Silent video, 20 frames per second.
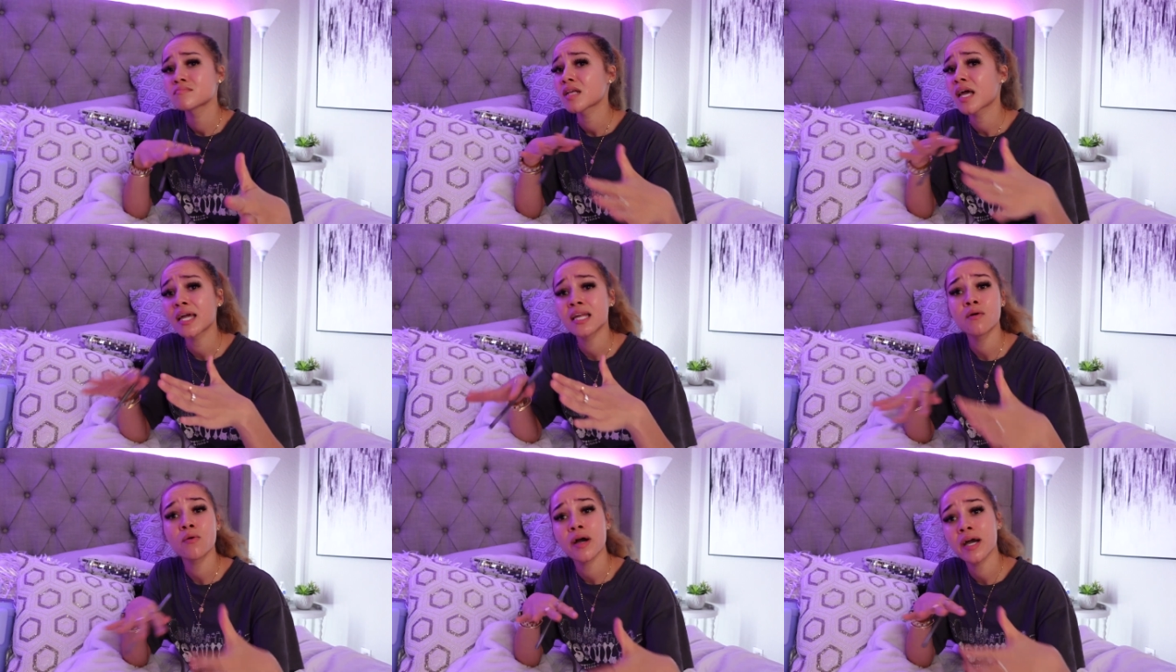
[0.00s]

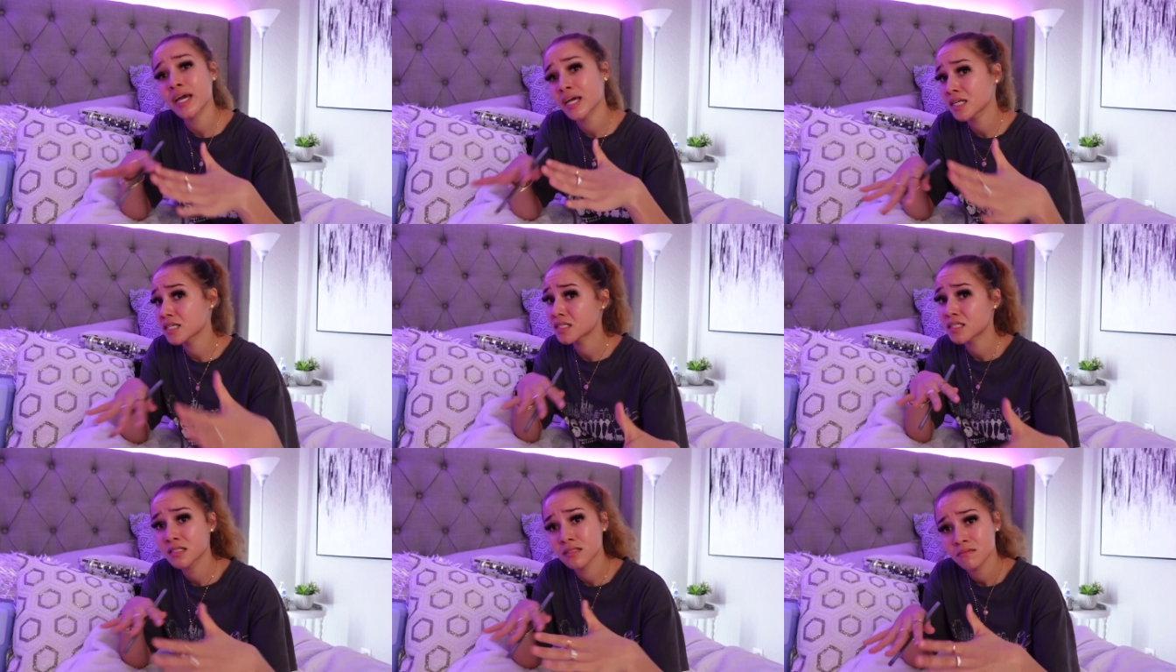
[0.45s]

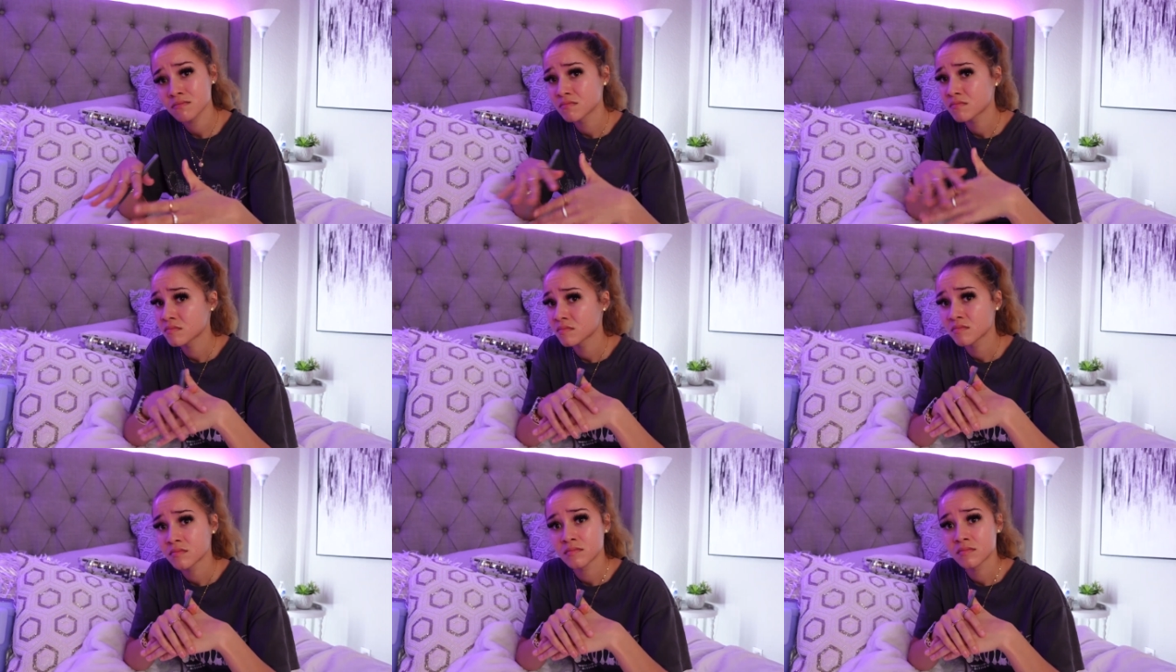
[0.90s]
anyways,
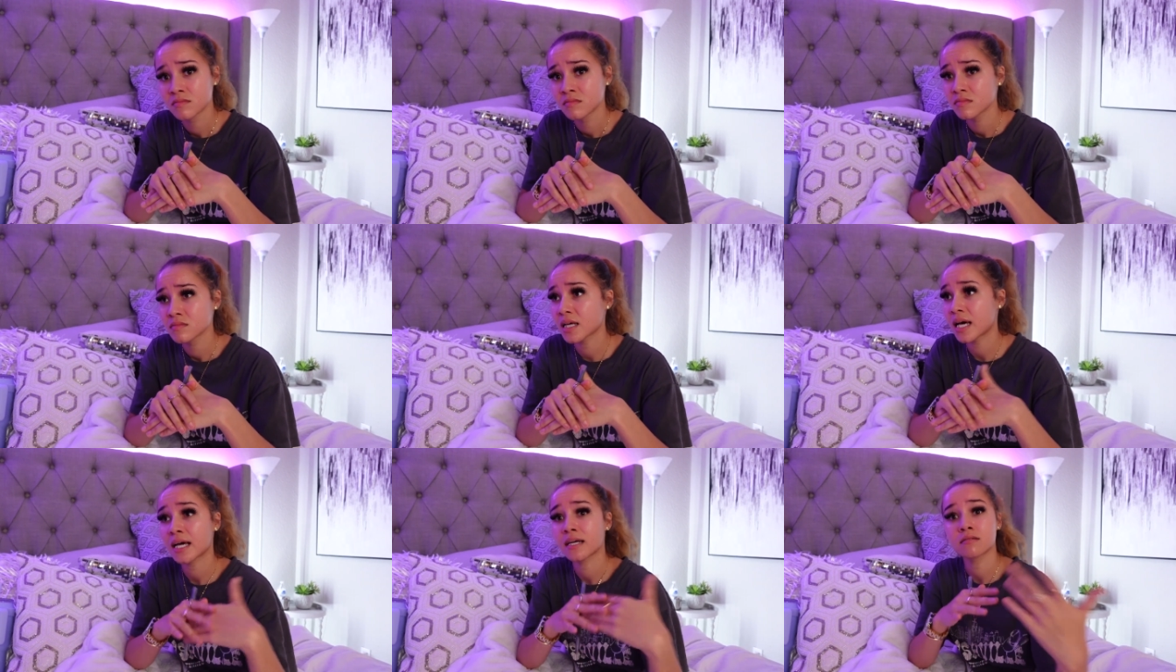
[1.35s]

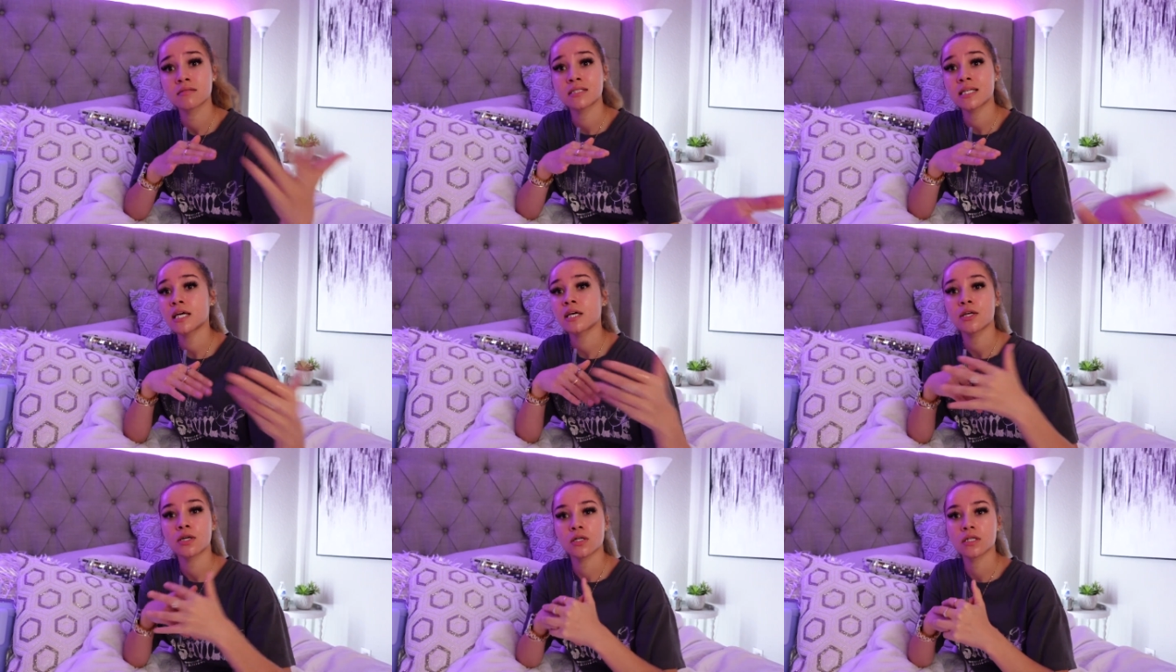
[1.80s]
like
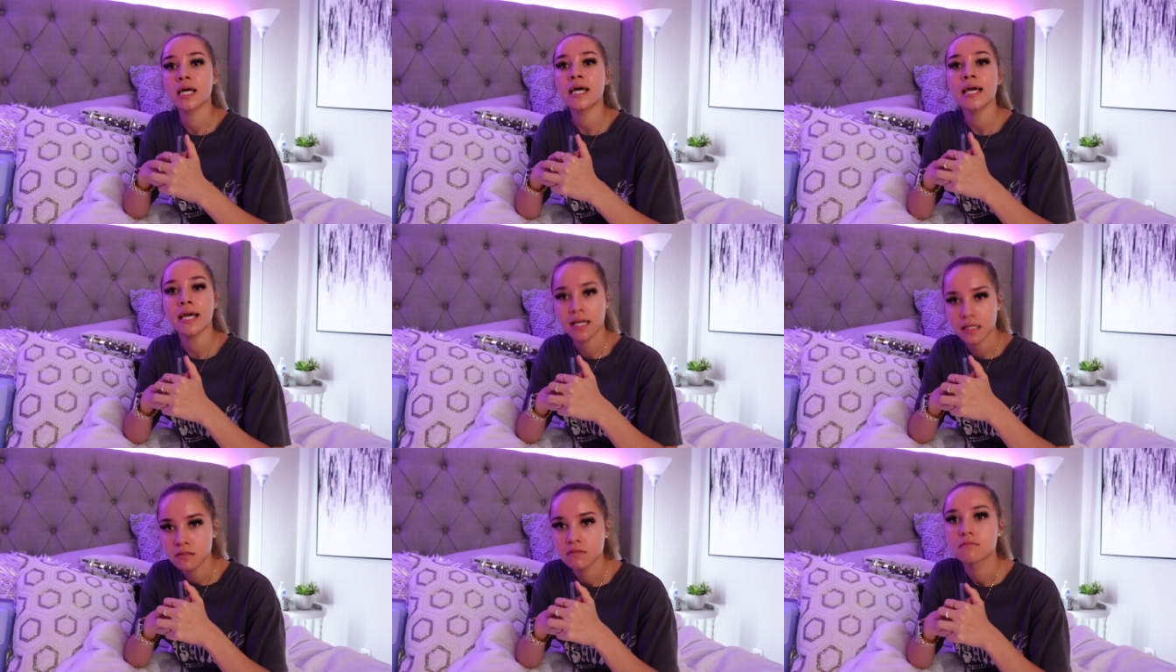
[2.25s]
stay in your
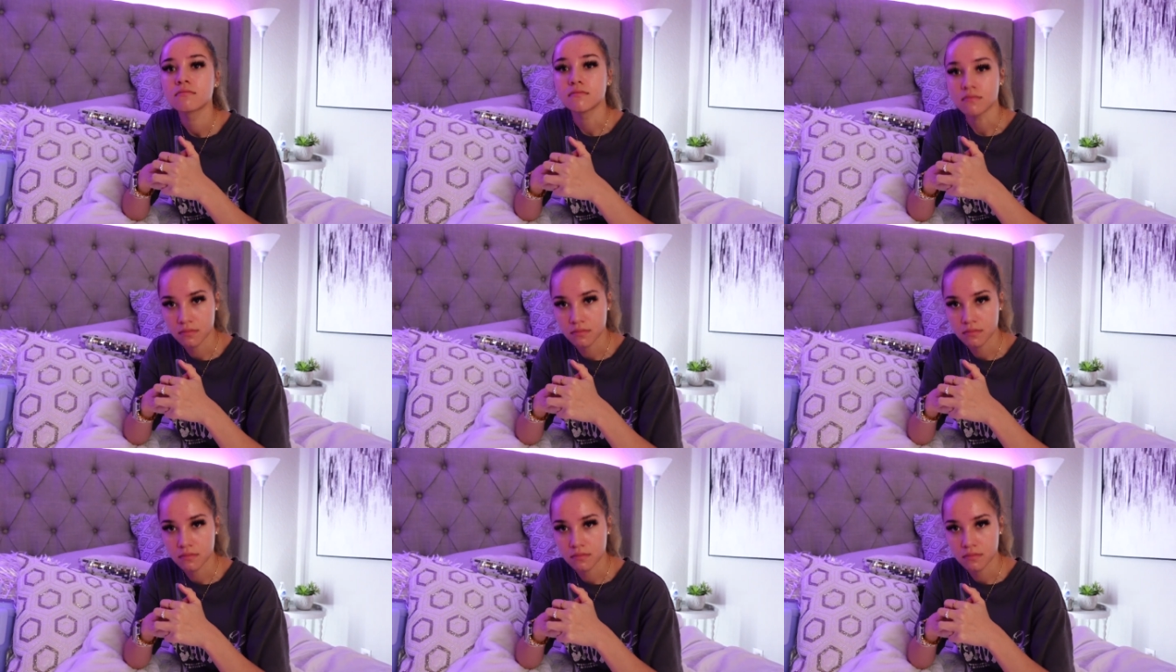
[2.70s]
lane.